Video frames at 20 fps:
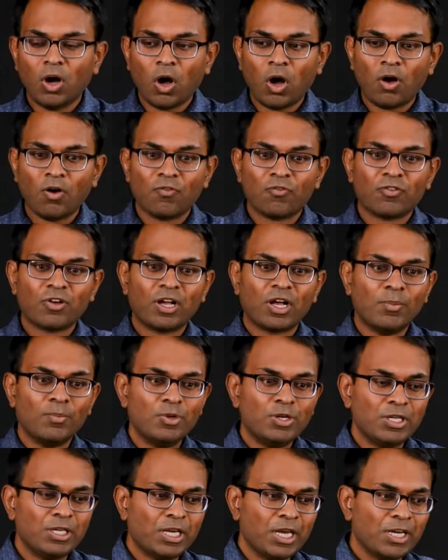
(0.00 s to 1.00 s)
of
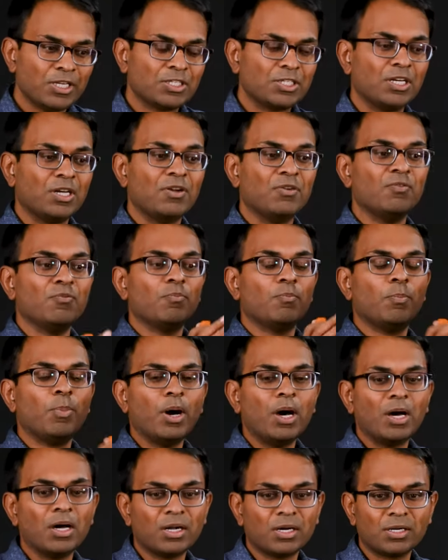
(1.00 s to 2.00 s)
communication
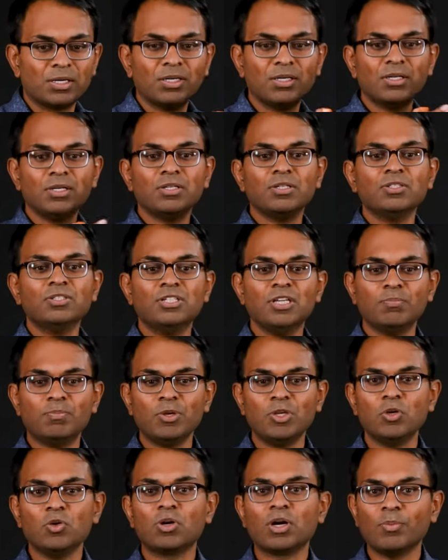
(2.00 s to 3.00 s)
per
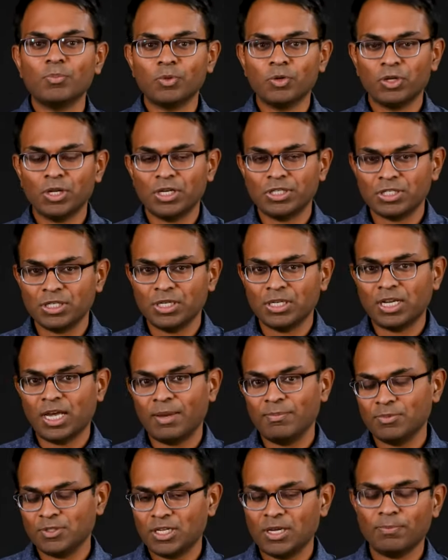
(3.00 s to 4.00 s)
GPU computation
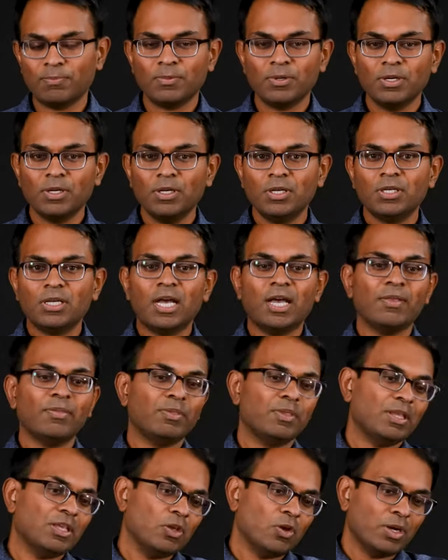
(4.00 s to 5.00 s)
time step.
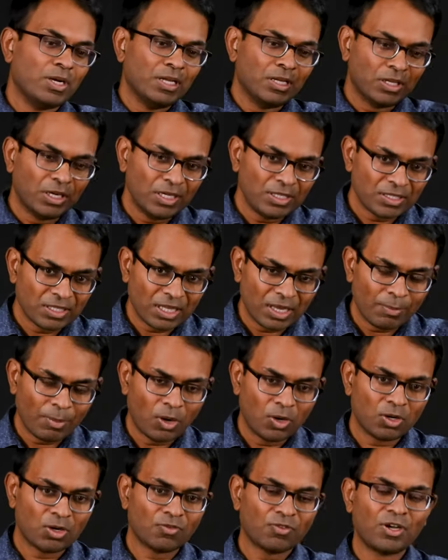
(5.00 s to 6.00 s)
And you're increasing the
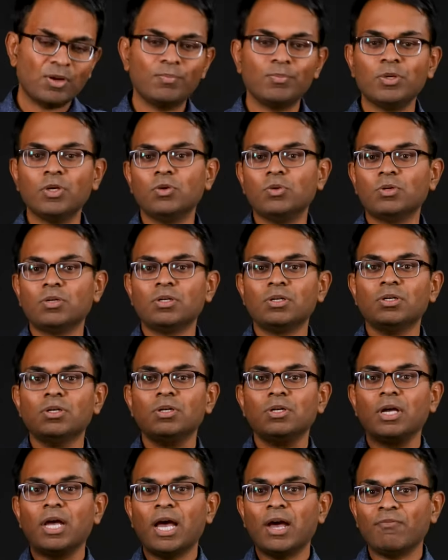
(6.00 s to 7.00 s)
amount of compute
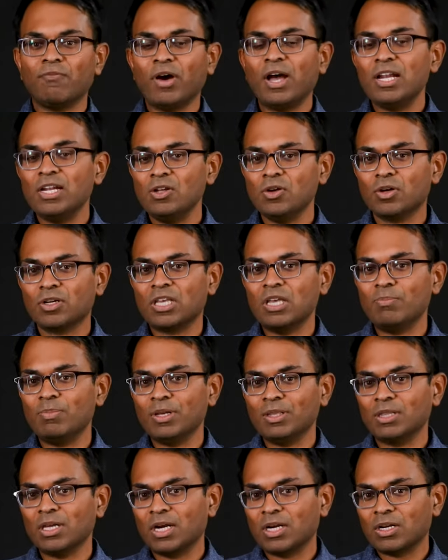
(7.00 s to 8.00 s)
uh, while you're
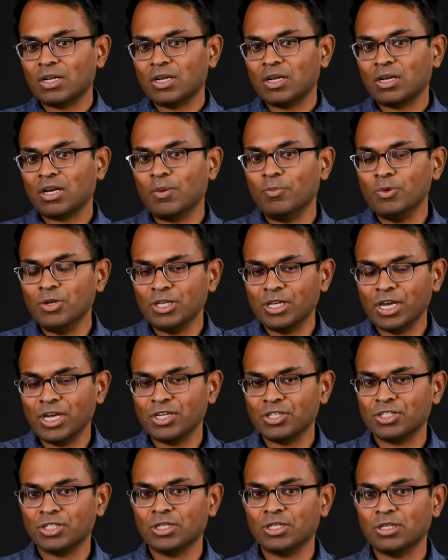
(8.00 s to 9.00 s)
keeping that
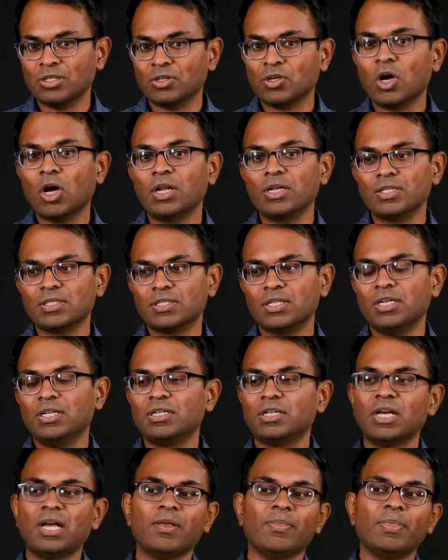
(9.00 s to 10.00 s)
communication
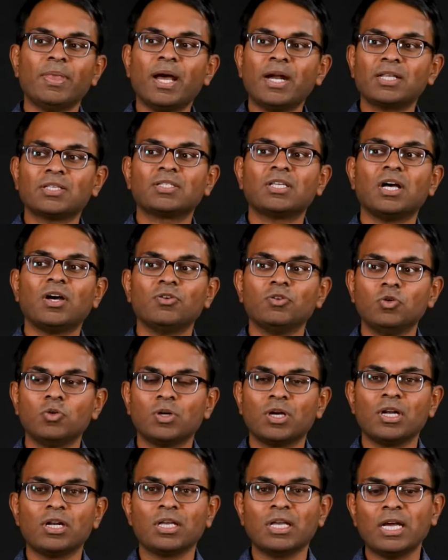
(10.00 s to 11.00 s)
constant. And that is how you
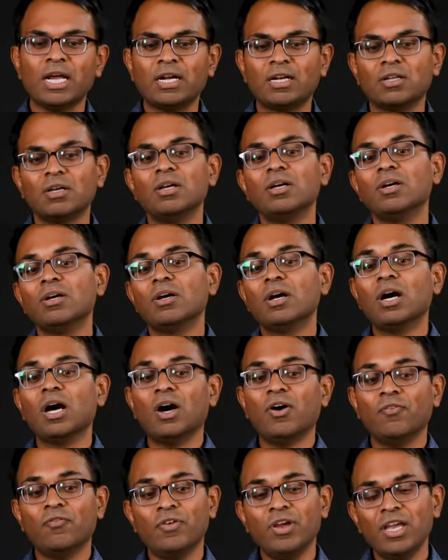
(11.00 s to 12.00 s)
can get
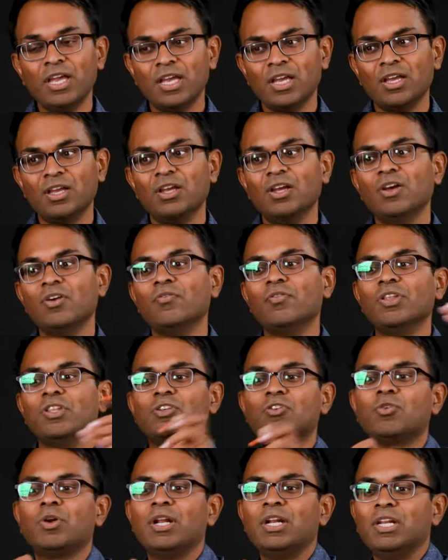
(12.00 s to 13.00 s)
away
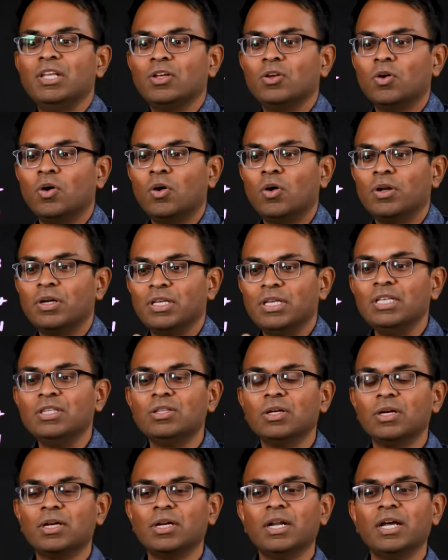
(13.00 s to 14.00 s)
with training on
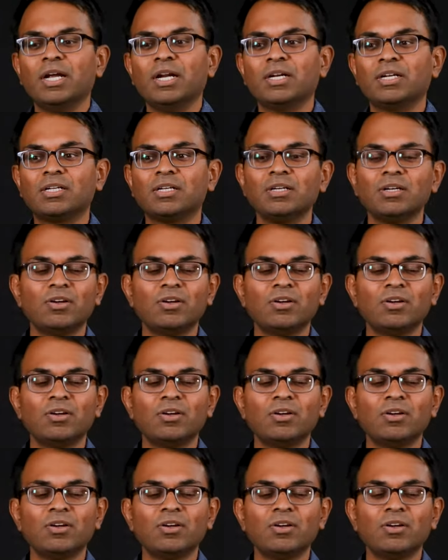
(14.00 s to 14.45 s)
Ethernet